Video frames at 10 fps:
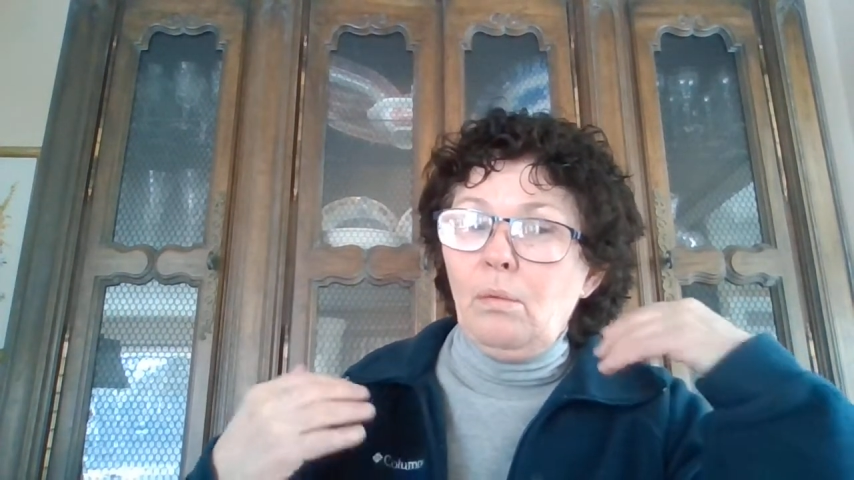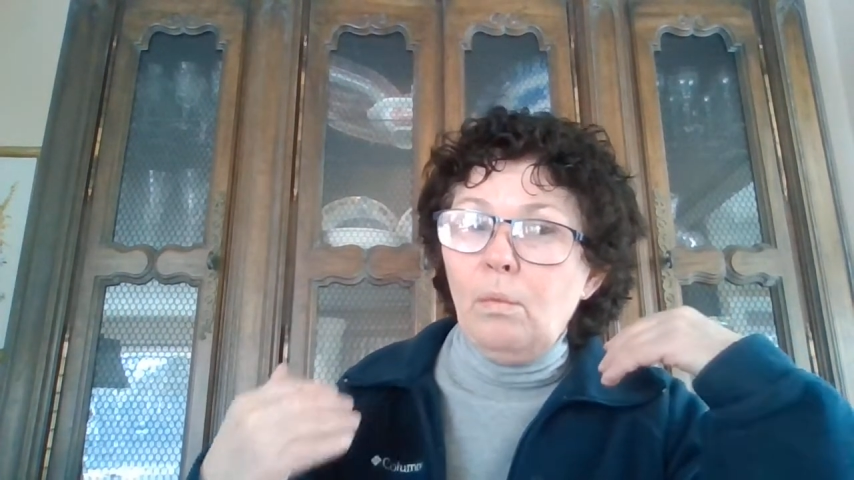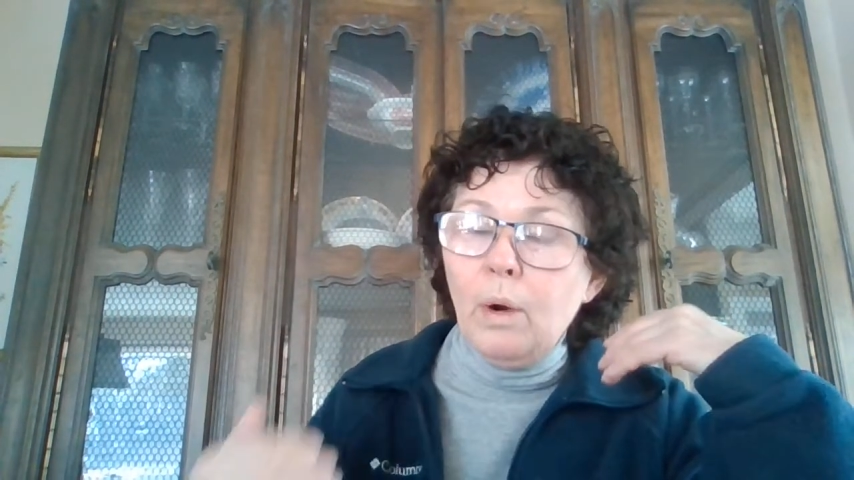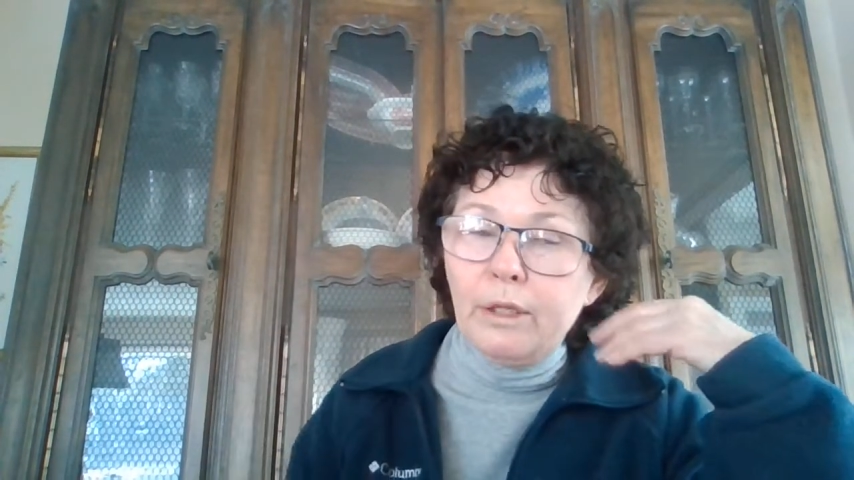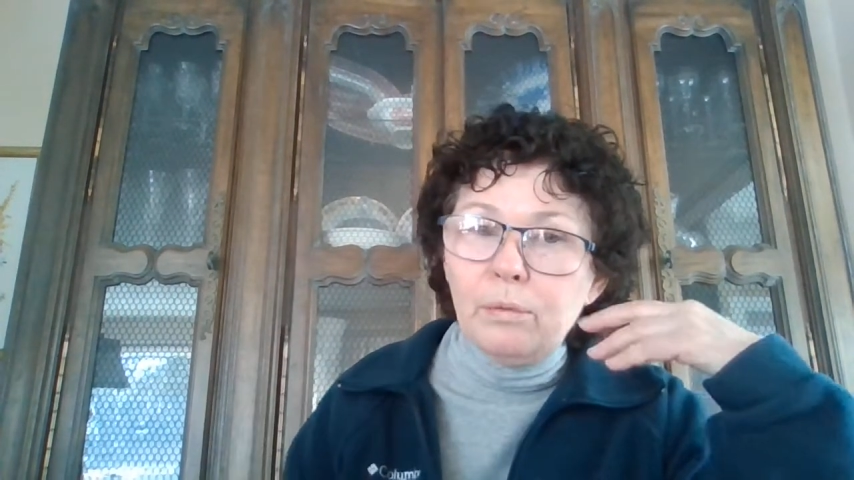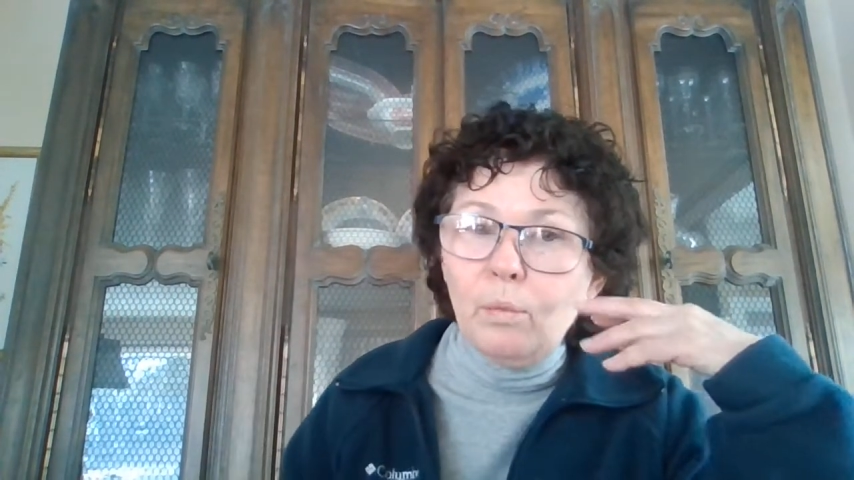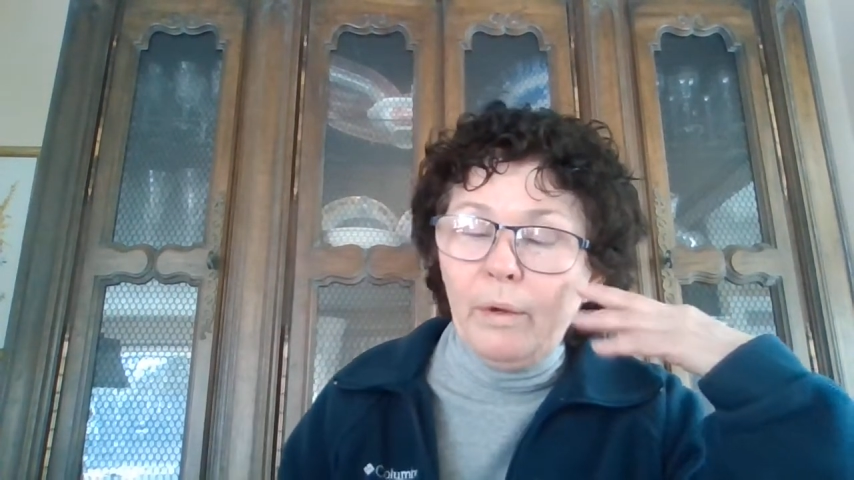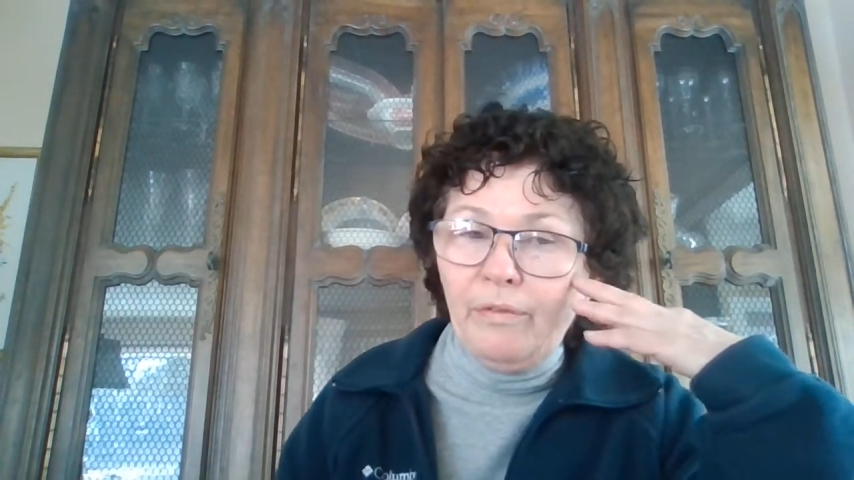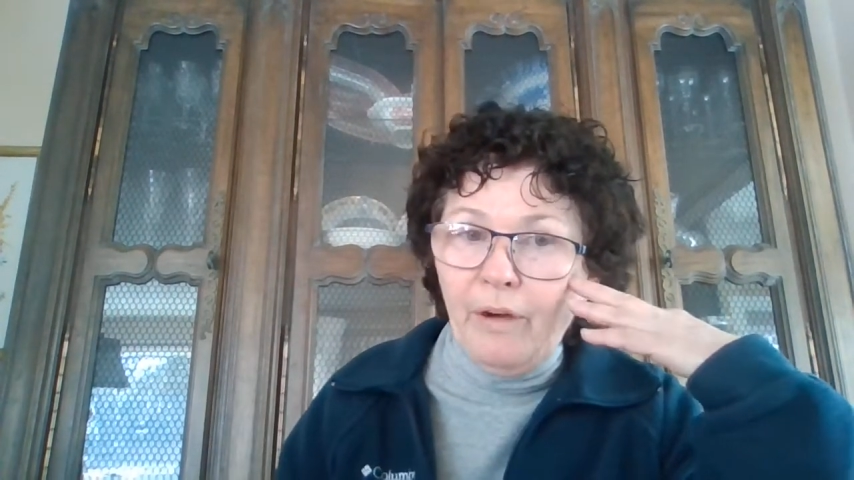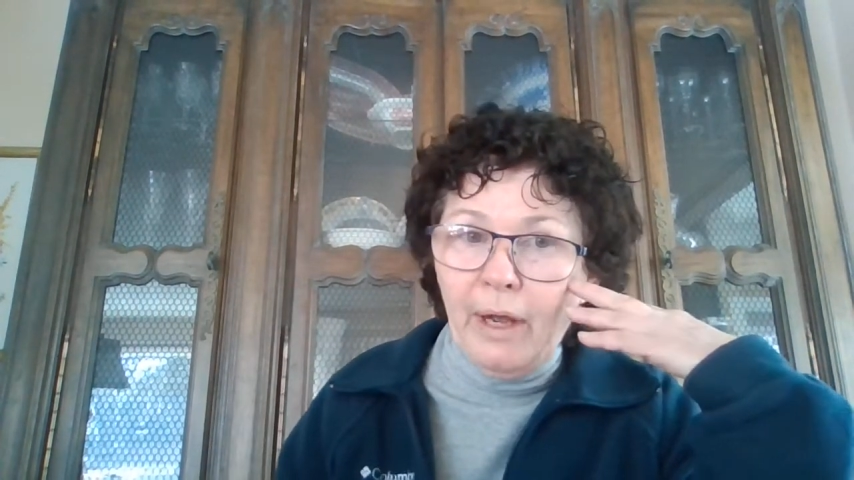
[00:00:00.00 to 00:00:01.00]
what
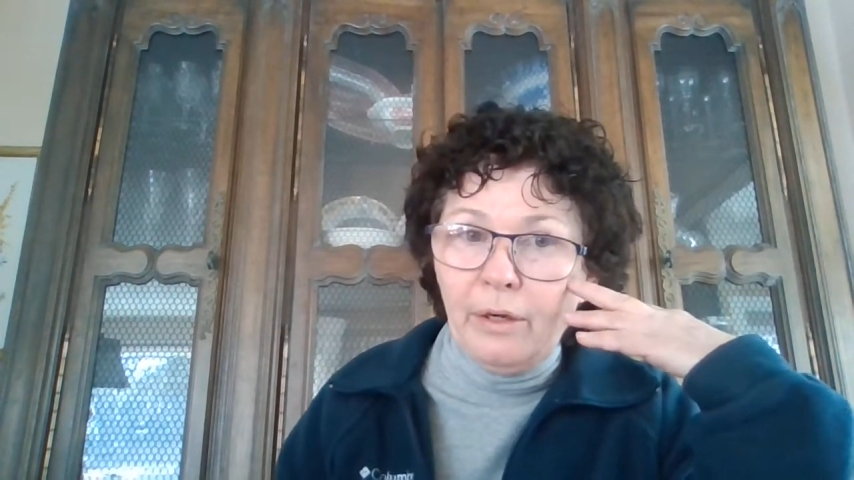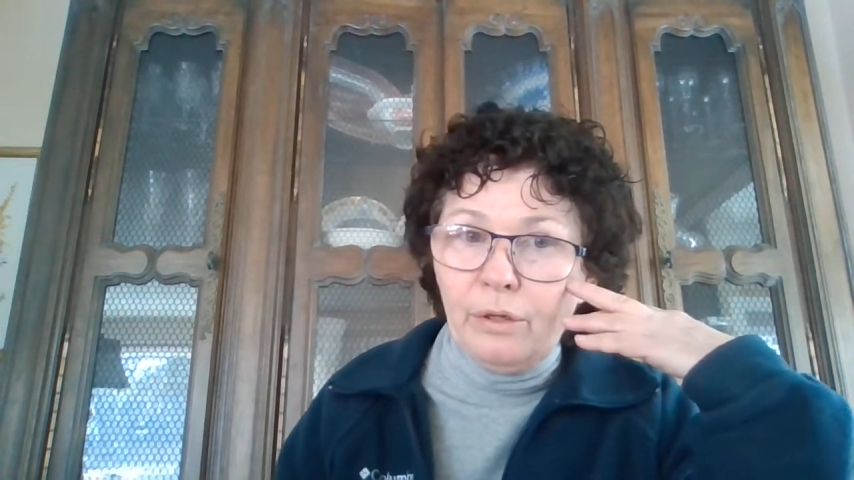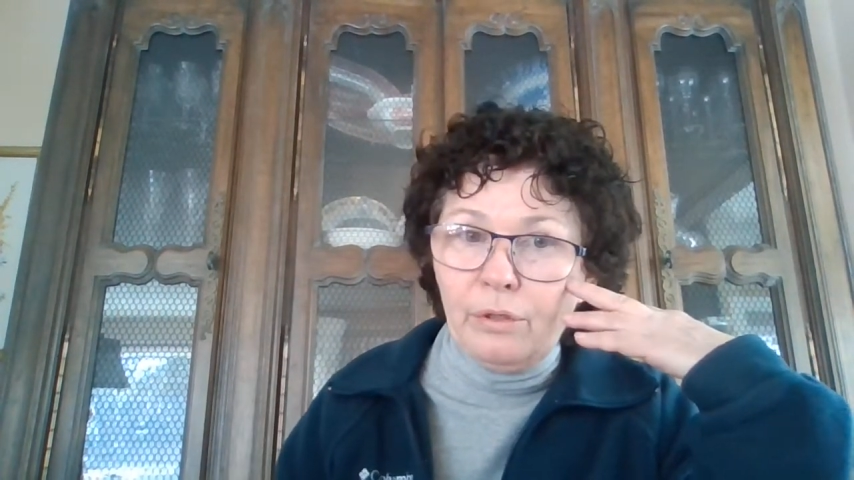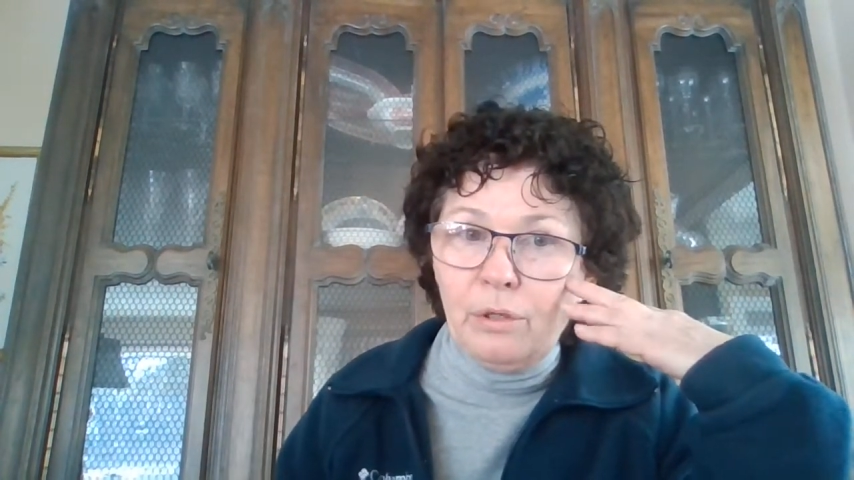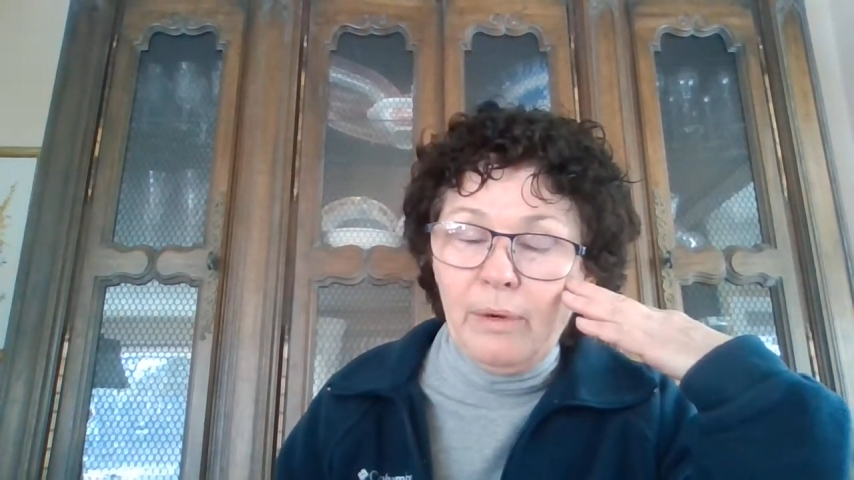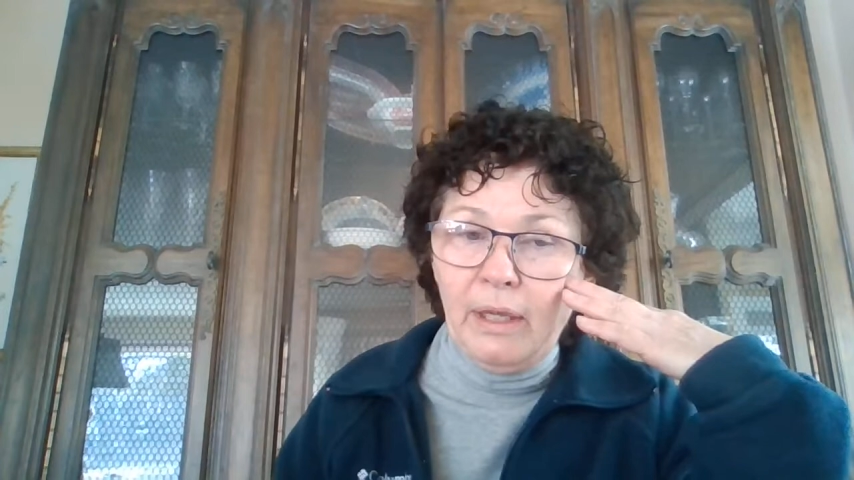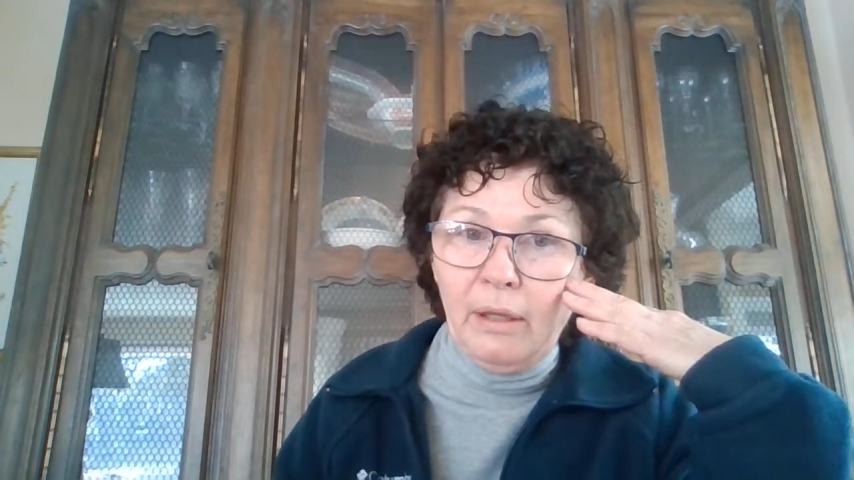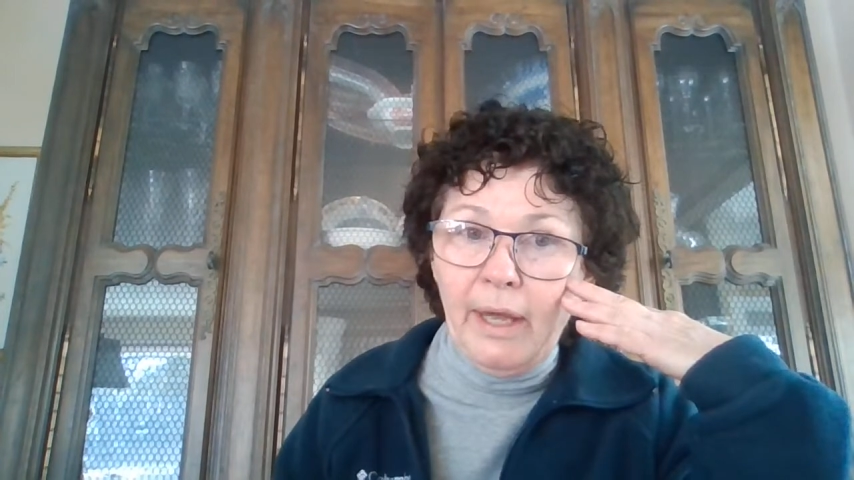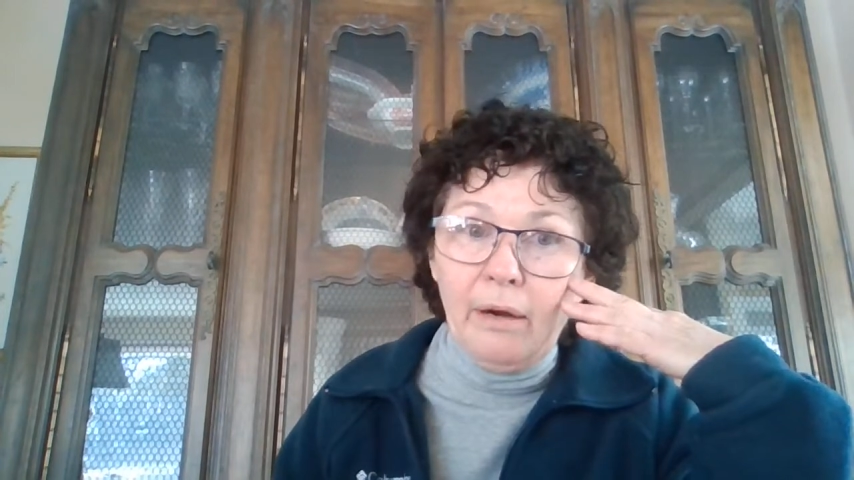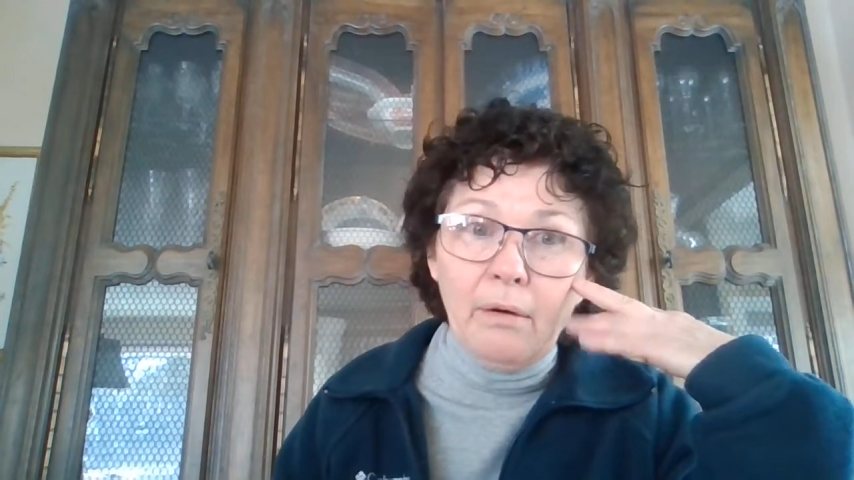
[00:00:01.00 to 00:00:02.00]
we find her
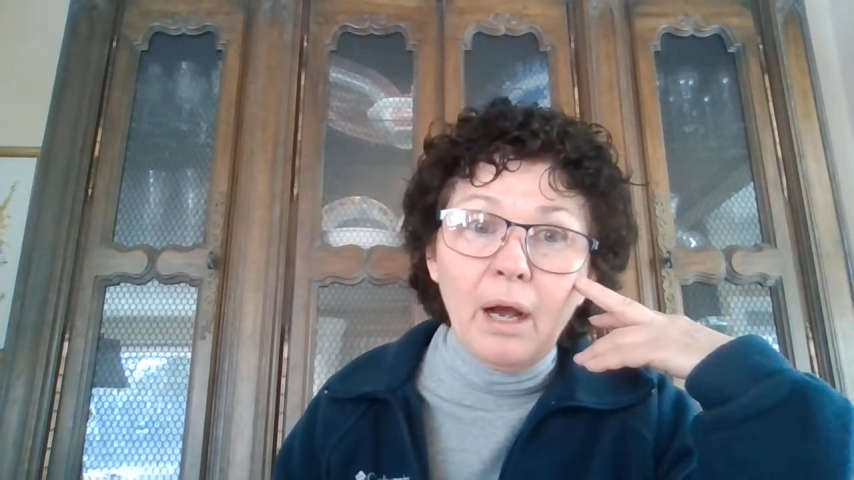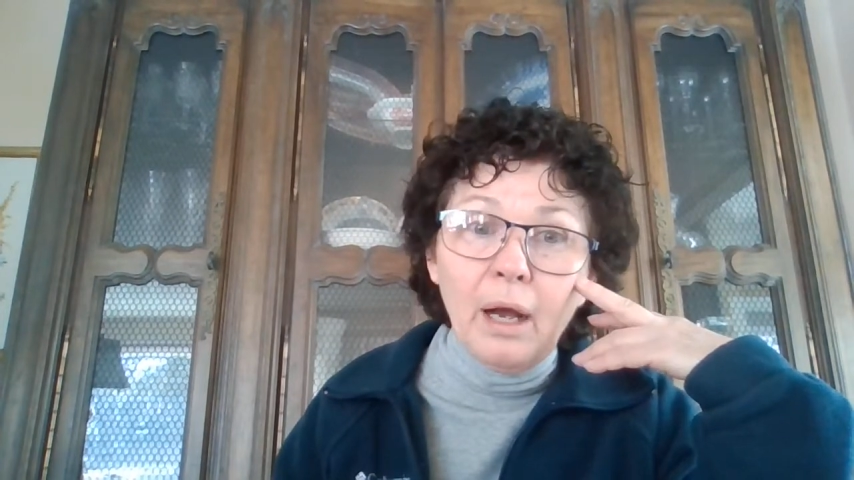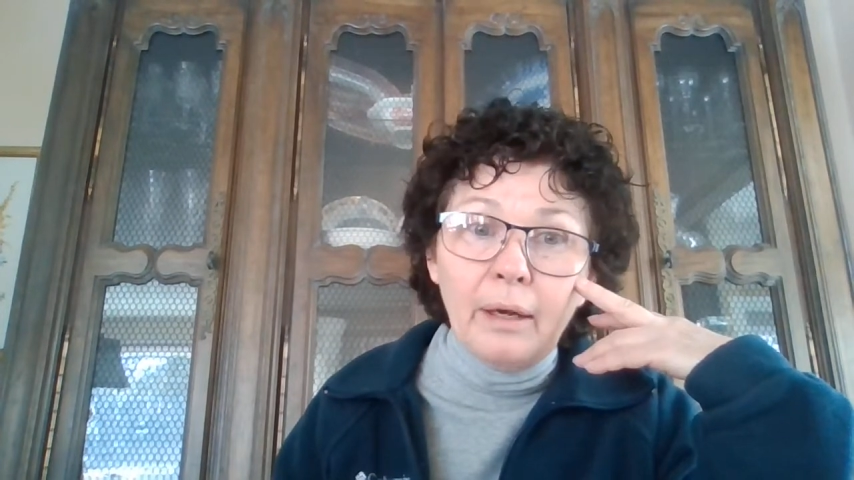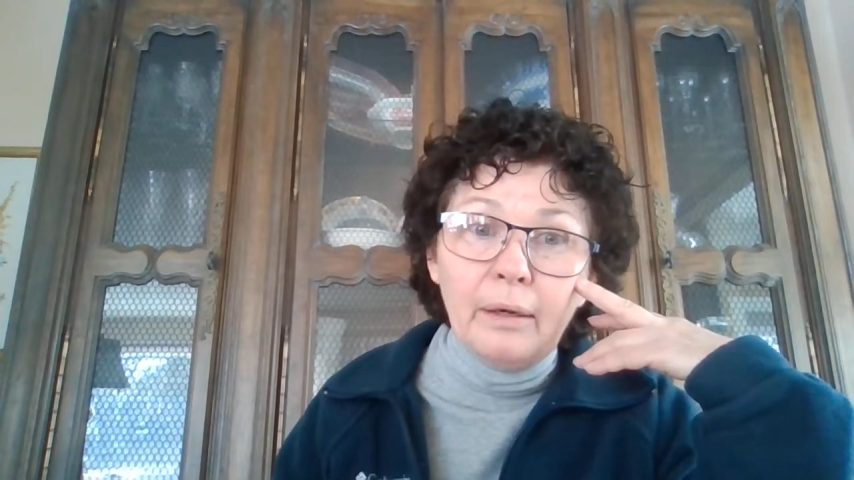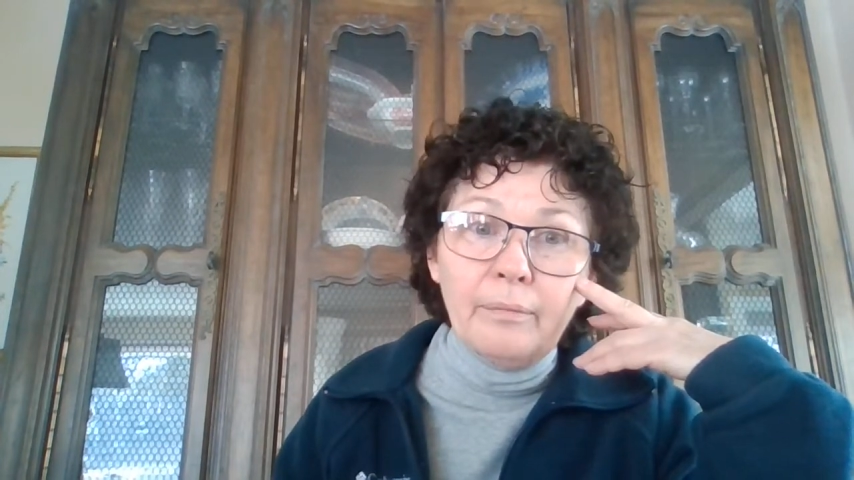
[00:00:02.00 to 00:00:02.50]
doing later on,